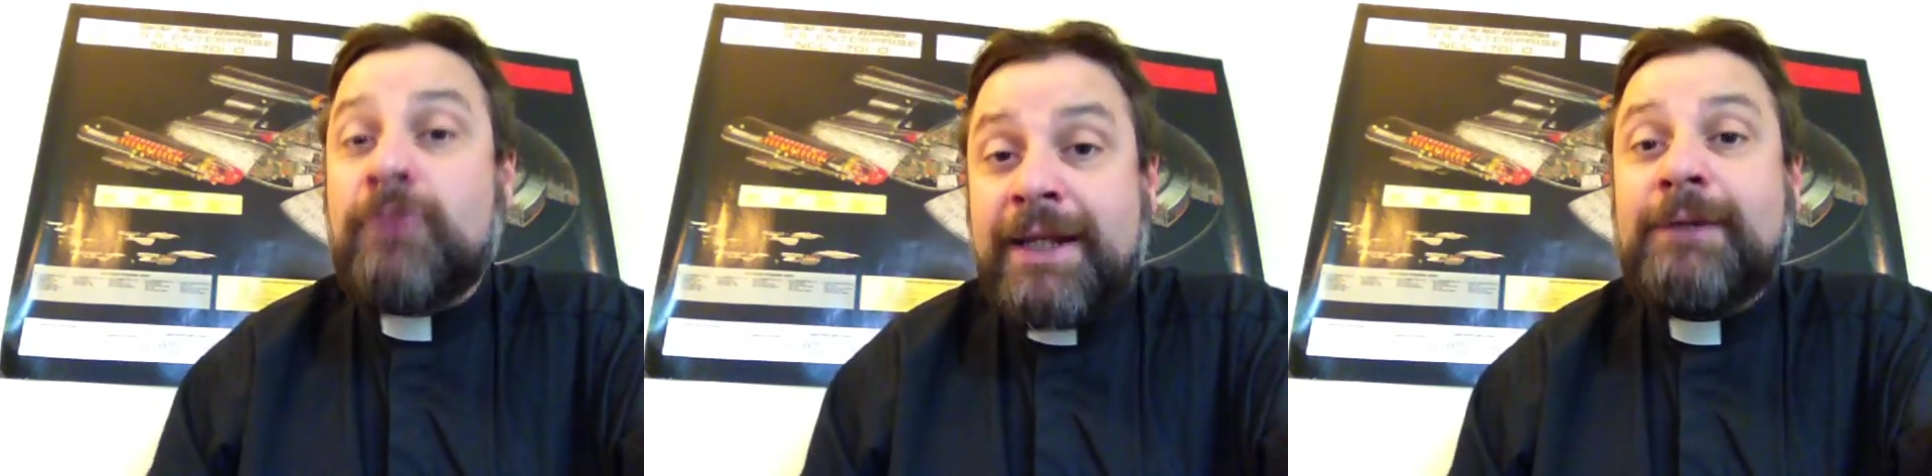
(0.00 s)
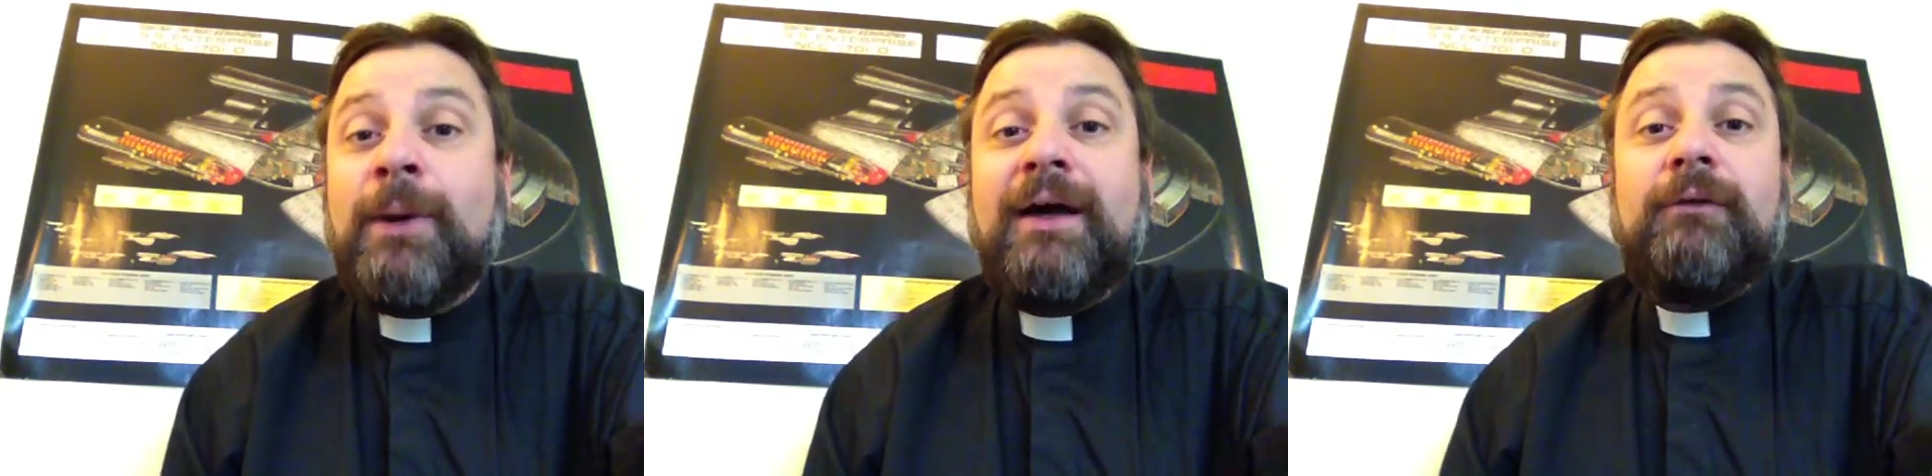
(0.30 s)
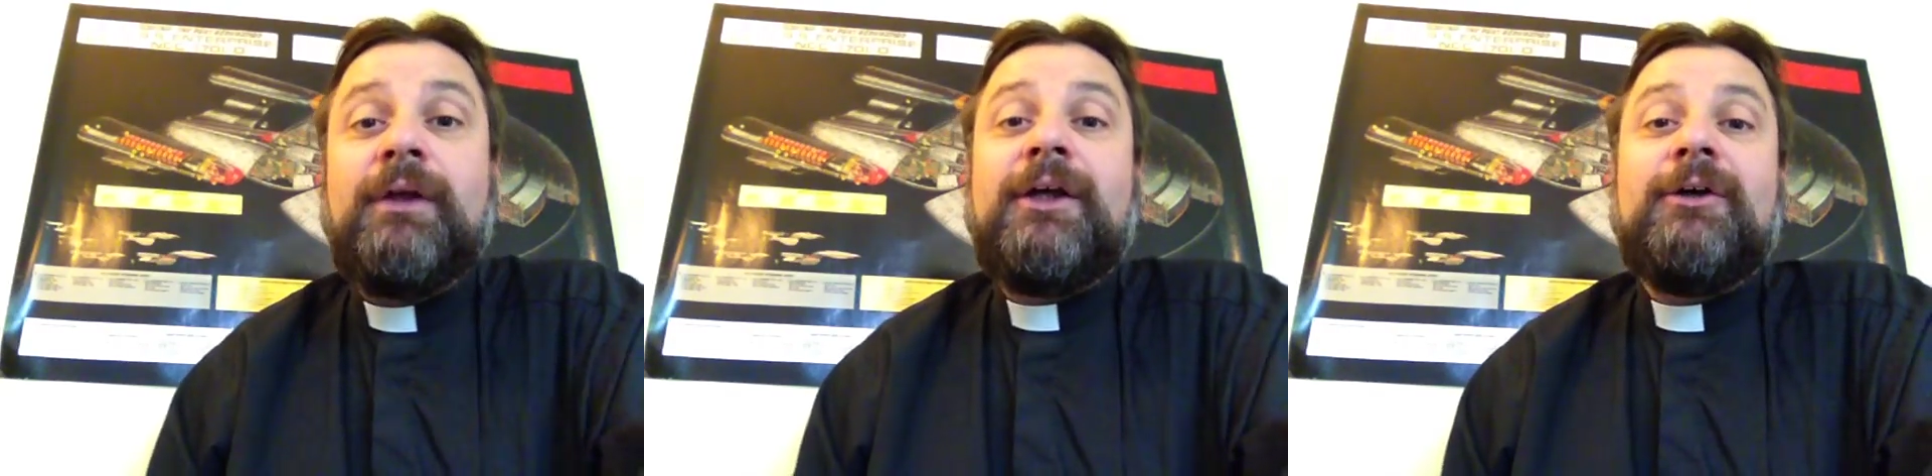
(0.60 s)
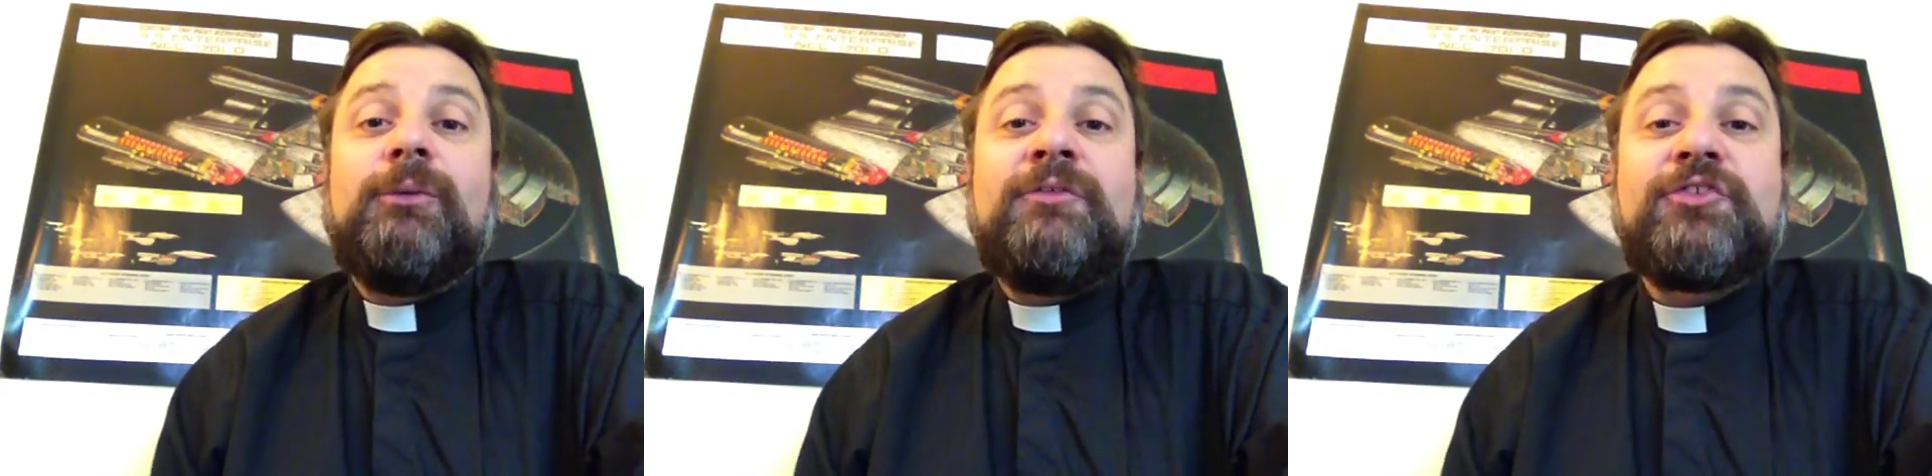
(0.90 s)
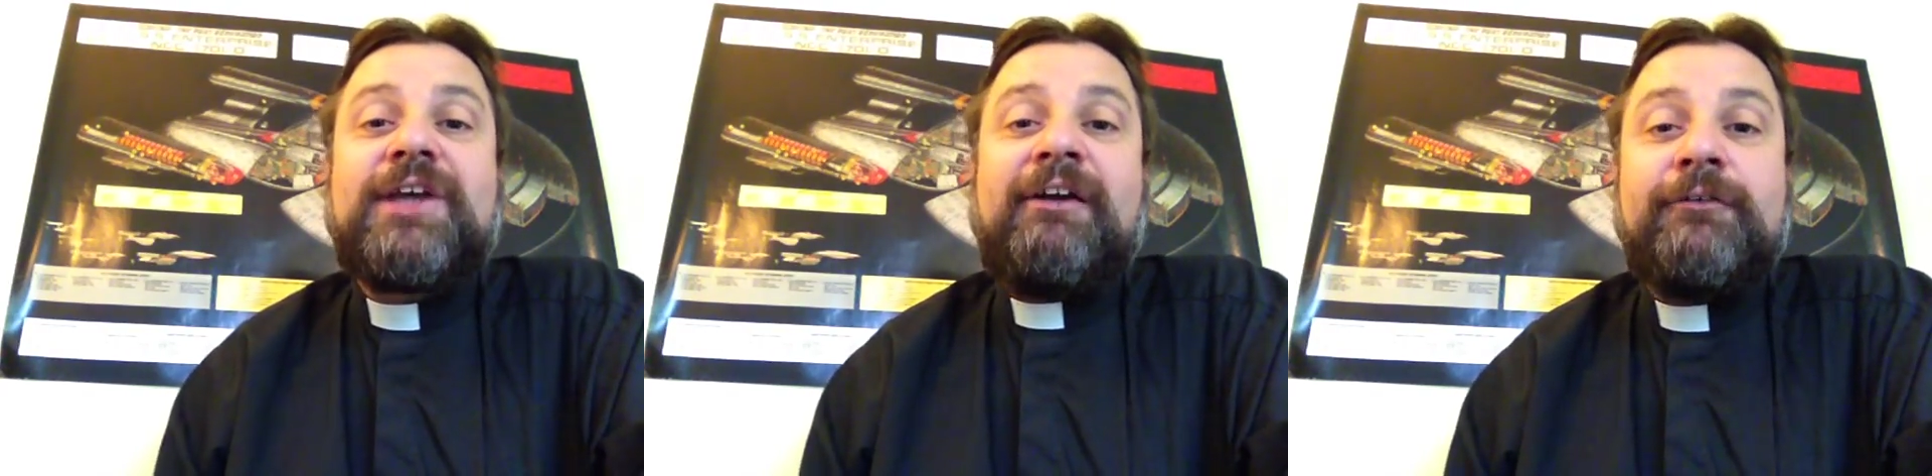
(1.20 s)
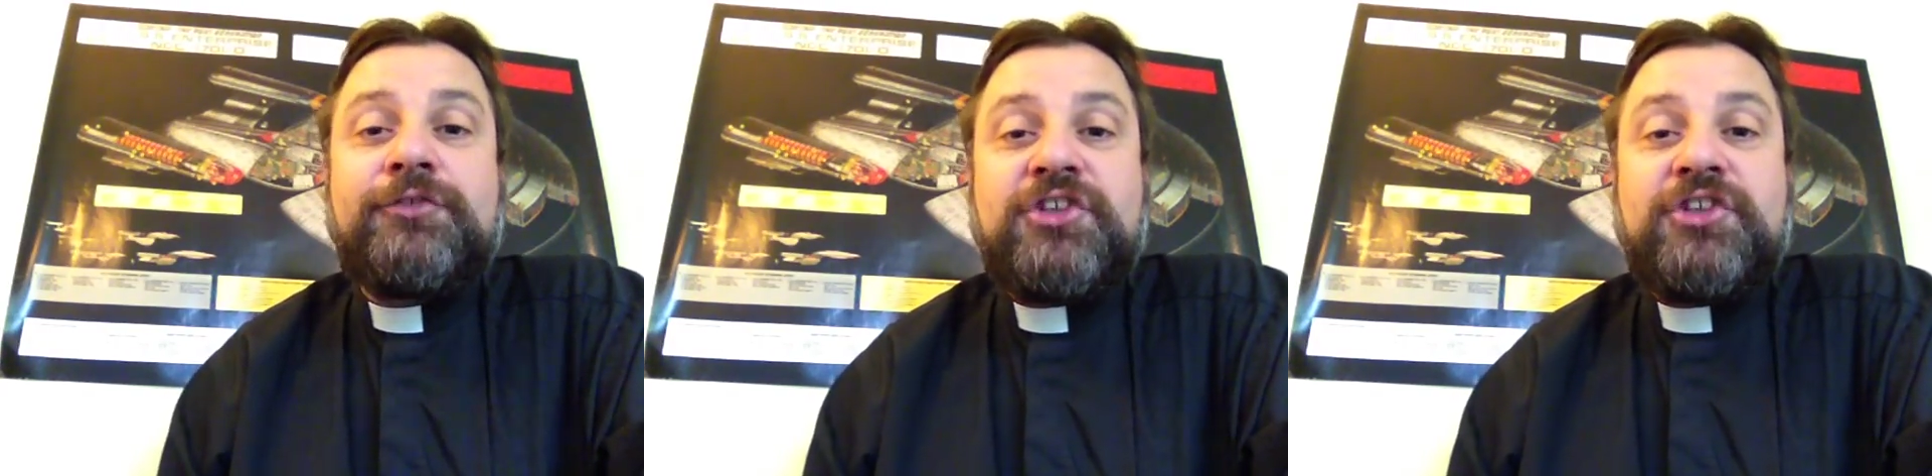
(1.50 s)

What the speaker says: really well with Scarif's